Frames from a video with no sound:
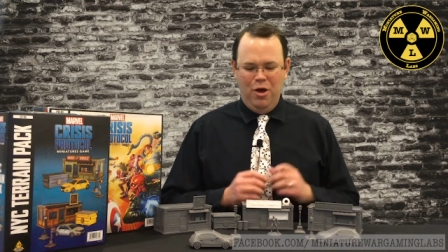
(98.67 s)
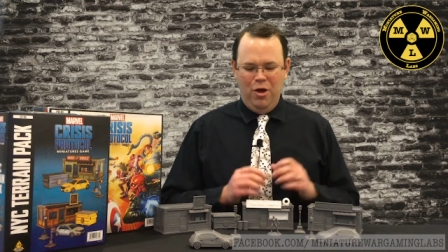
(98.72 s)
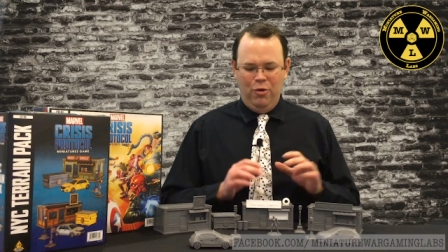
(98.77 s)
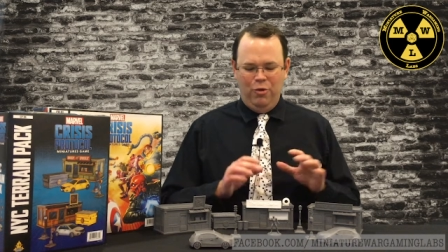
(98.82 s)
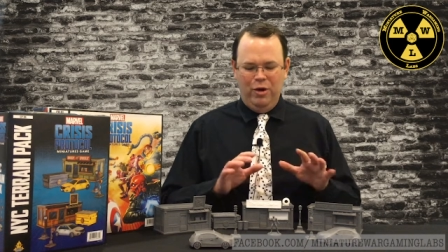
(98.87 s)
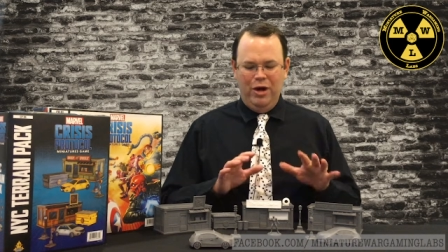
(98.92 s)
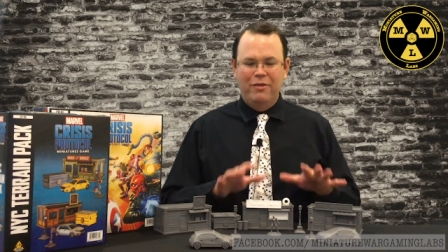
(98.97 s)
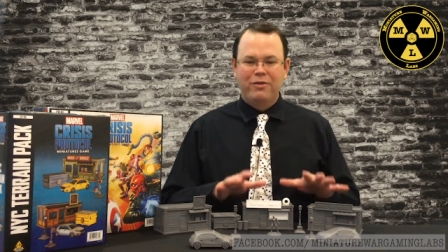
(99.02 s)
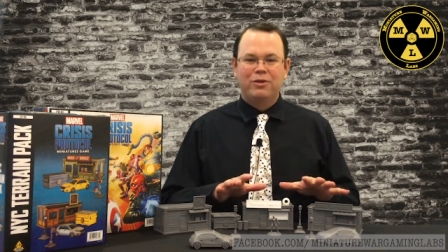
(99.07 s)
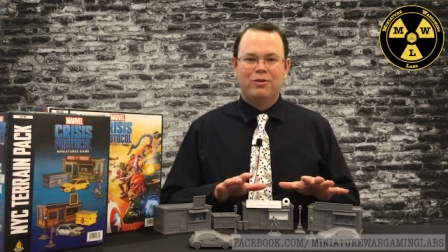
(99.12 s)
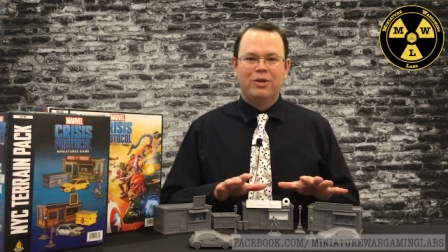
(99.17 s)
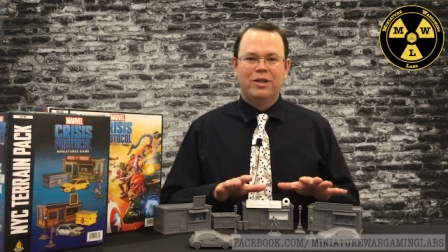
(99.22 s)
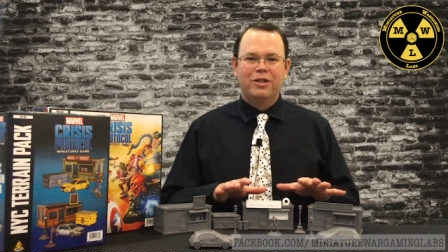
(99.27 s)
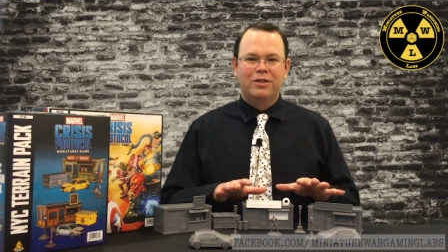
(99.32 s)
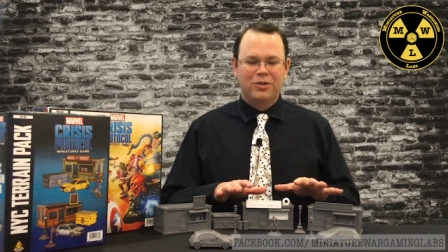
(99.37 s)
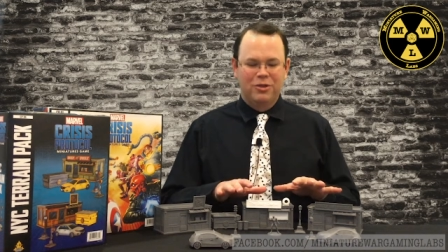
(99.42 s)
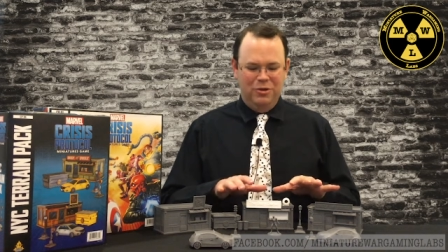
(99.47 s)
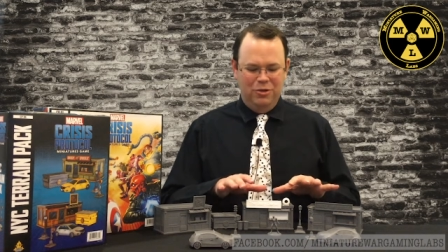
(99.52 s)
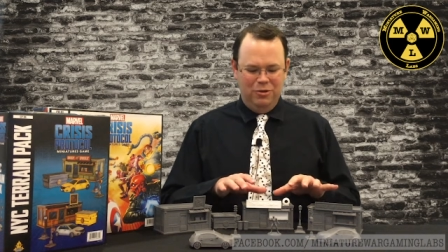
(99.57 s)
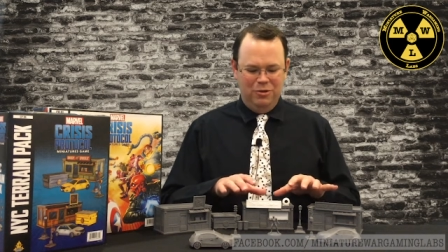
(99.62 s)
Whatever you want to
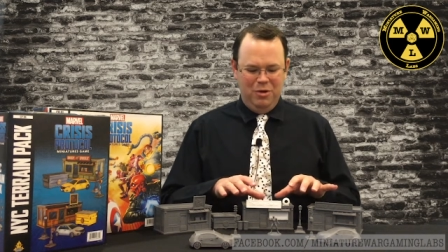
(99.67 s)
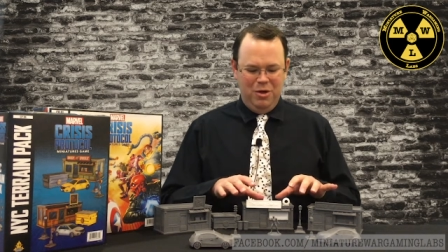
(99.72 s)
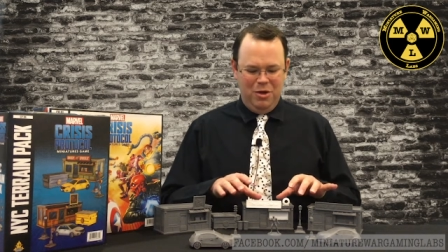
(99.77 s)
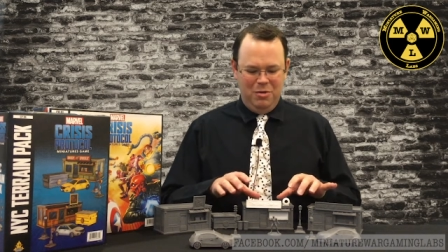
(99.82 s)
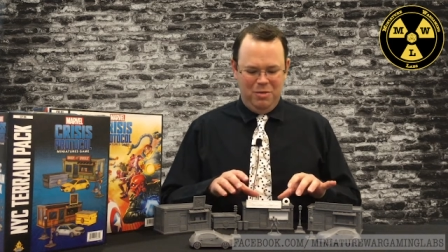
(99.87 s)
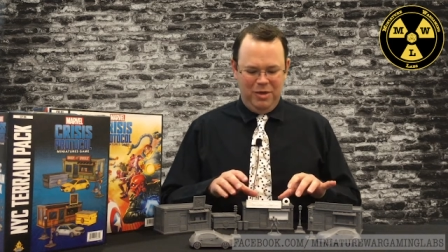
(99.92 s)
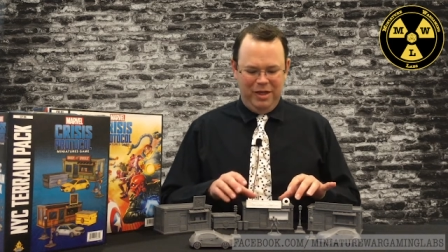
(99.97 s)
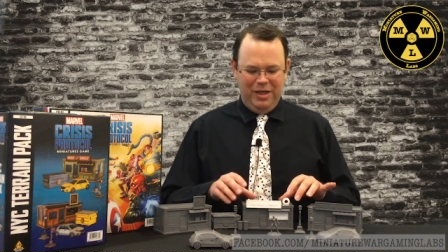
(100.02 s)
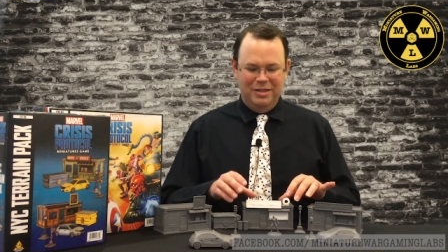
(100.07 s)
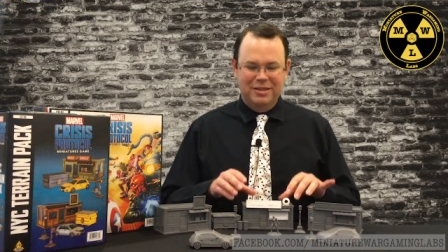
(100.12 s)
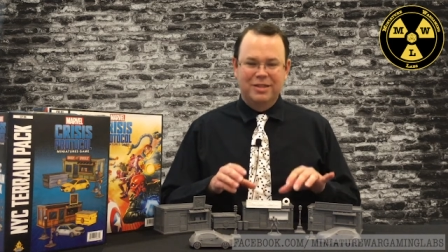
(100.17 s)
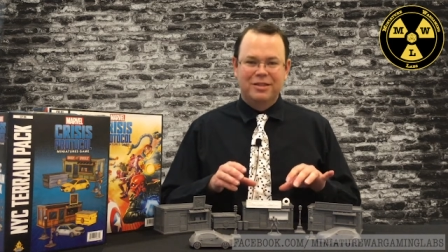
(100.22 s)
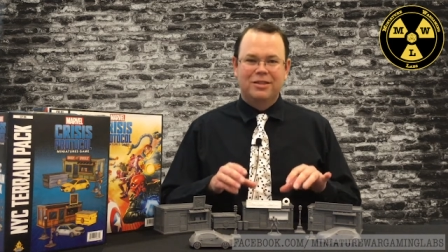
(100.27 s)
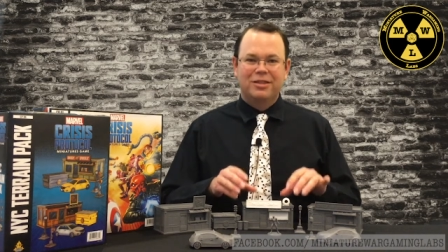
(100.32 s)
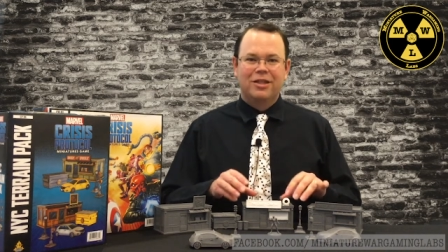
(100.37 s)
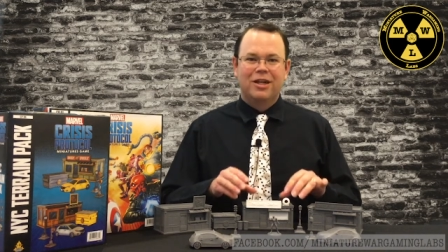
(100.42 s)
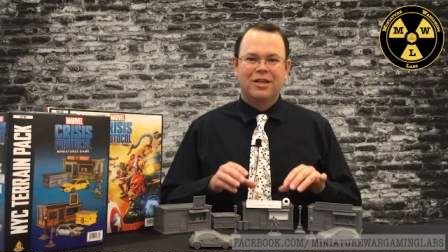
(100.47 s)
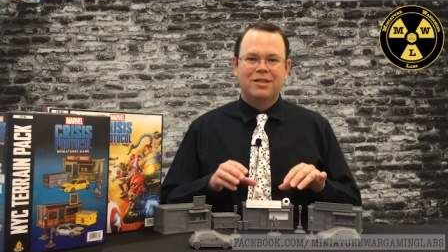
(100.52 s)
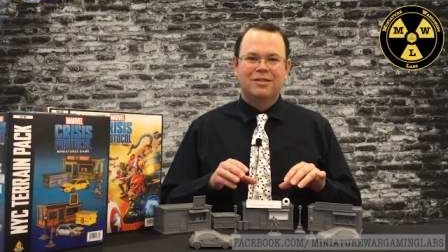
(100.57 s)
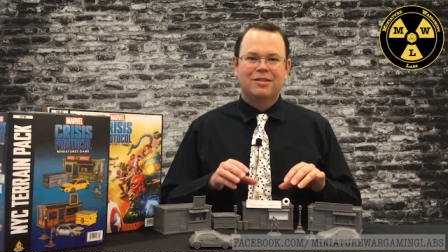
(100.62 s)
do because it's
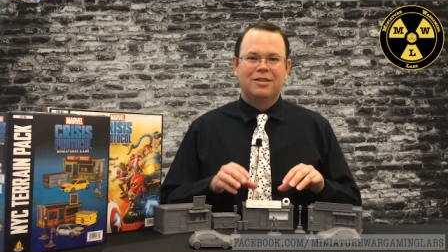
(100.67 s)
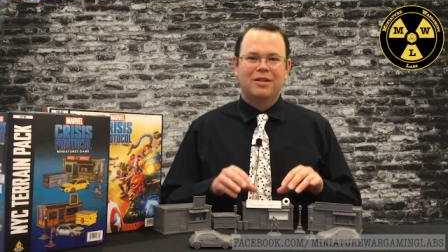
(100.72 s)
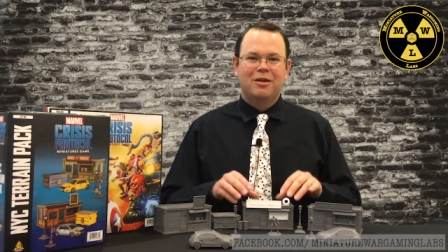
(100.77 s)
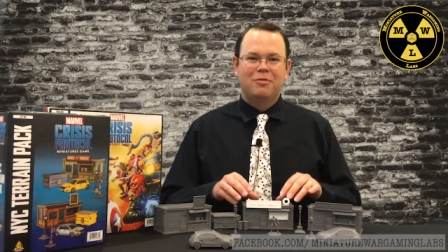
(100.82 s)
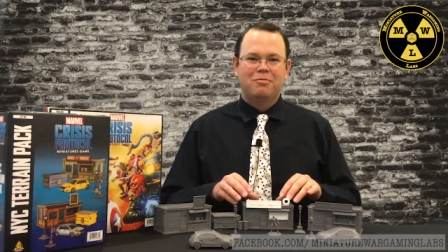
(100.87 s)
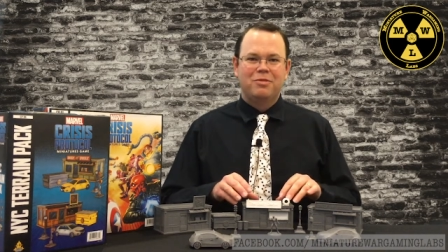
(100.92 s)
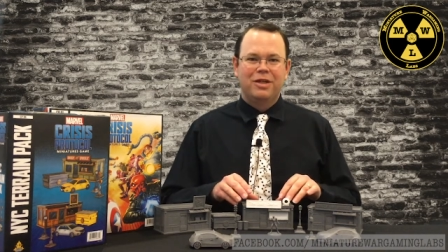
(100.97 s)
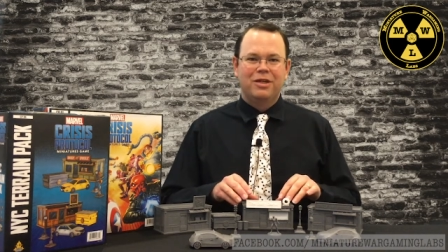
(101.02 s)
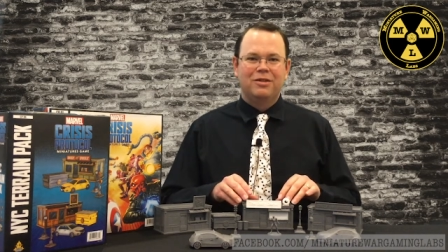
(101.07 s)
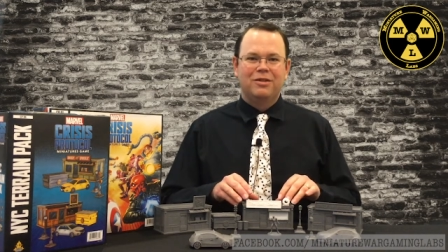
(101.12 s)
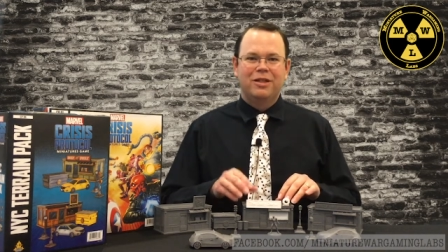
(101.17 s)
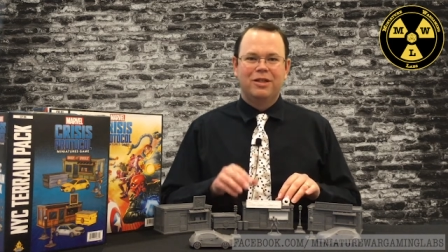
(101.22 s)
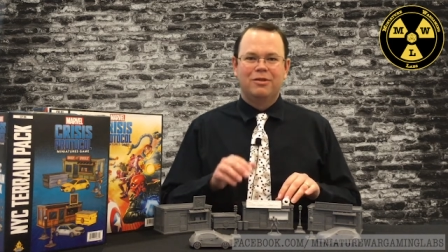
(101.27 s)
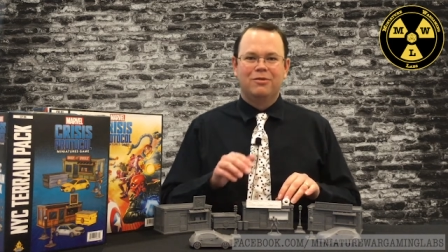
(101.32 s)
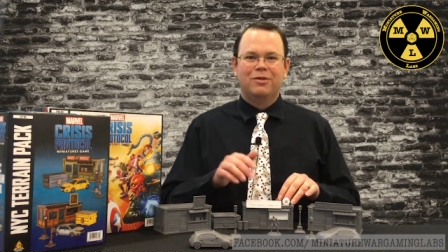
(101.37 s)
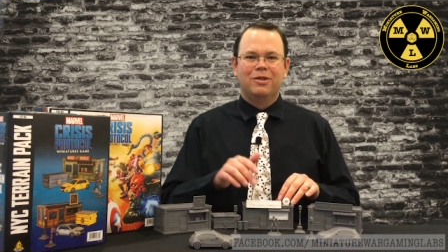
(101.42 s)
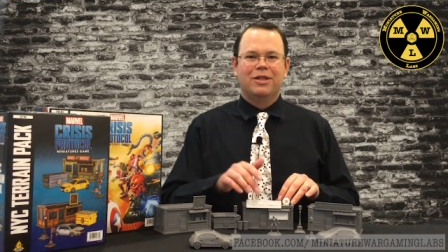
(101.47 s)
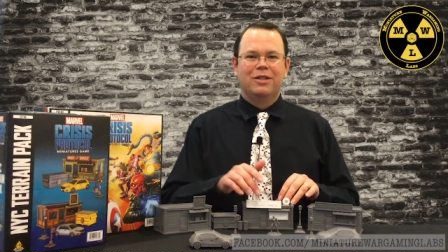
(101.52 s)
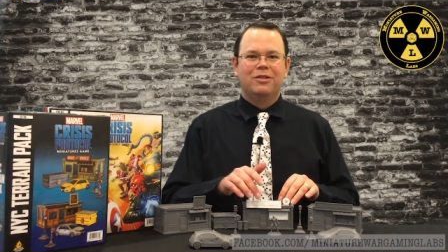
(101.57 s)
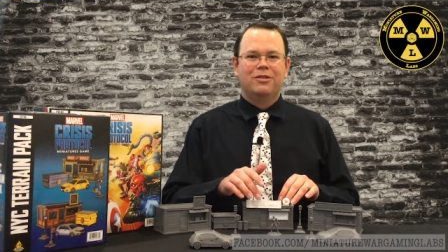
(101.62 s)
just a building
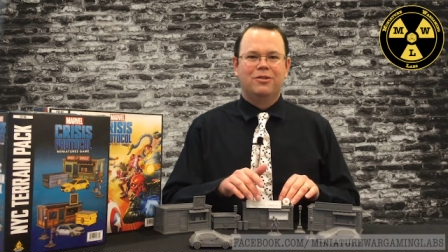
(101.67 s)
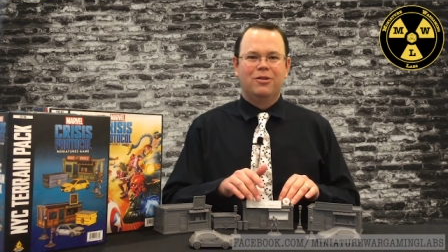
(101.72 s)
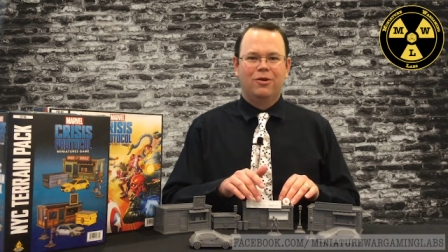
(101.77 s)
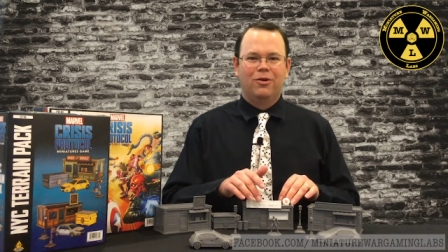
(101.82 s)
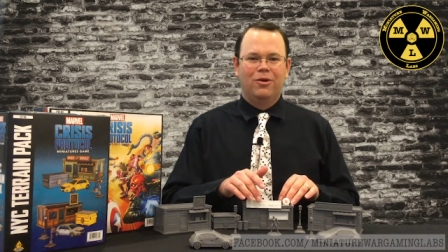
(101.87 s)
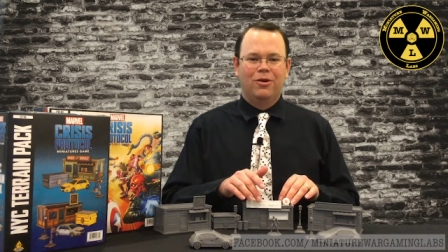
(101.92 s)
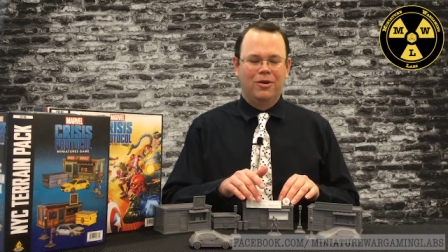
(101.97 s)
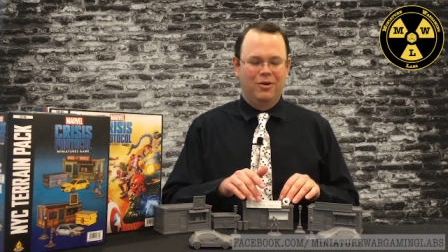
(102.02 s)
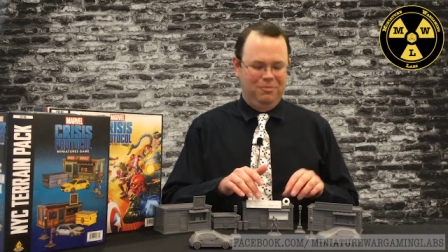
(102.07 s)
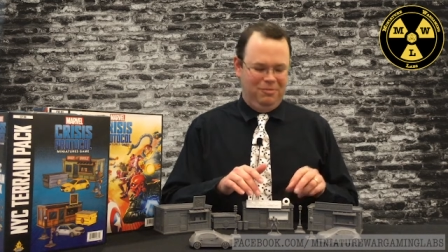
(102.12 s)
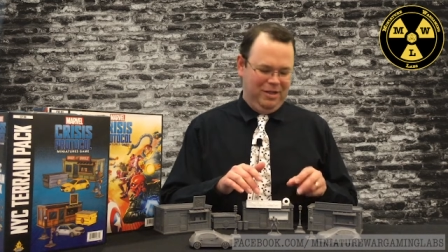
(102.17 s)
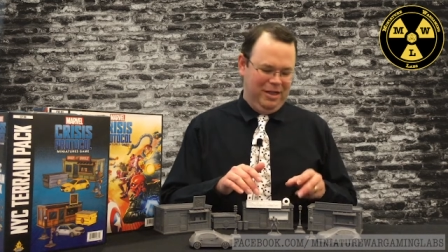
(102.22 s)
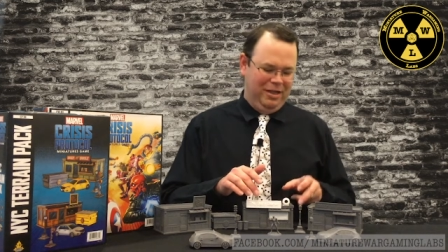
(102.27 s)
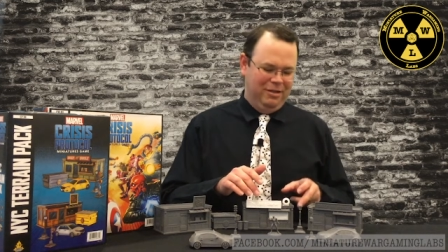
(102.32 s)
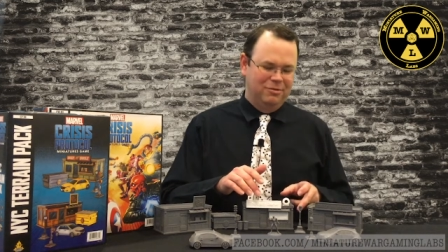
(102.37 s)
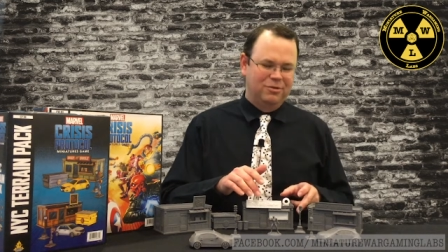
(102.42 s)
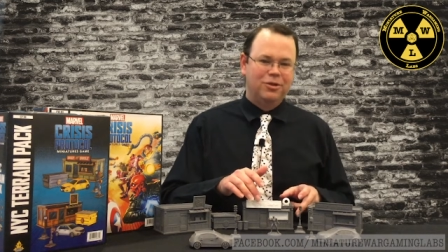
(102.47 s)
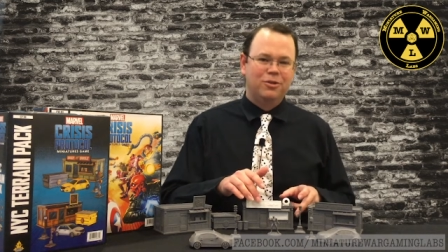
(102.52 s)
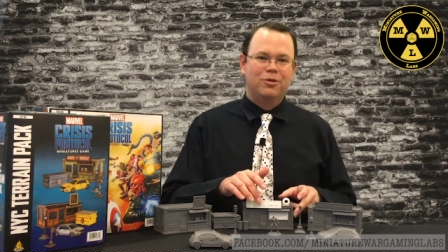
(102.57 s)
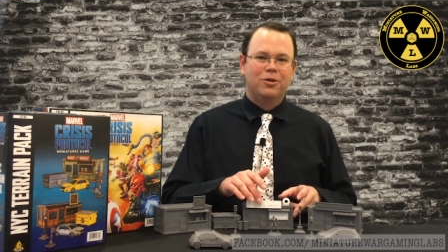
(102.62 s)
with a door, uh,
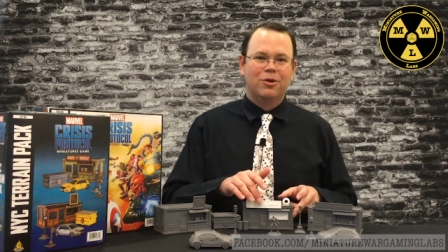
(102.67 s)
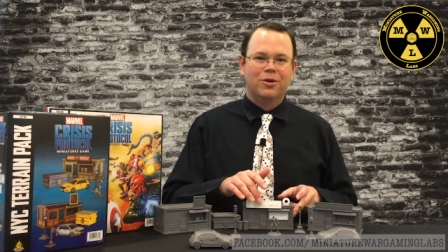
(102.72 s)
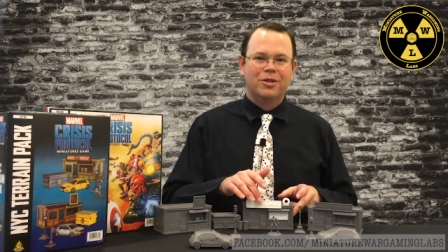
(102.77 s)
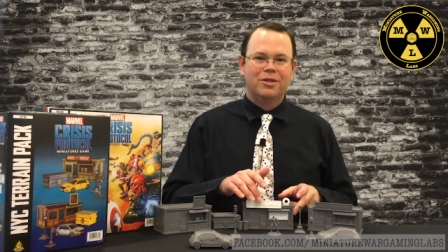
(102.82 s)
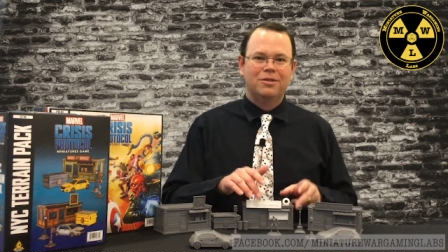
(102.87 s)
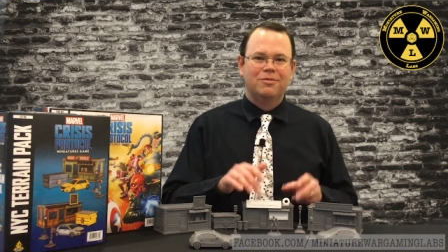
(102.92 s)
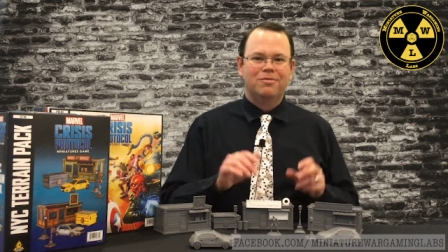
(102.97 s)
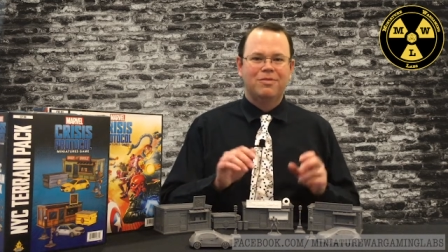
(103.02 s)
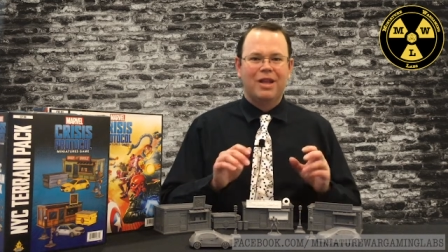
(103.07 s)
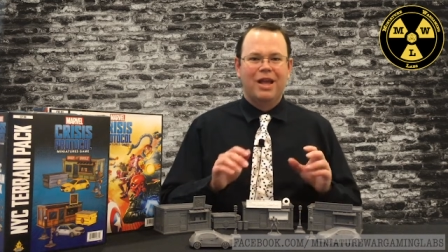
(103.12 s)
two doors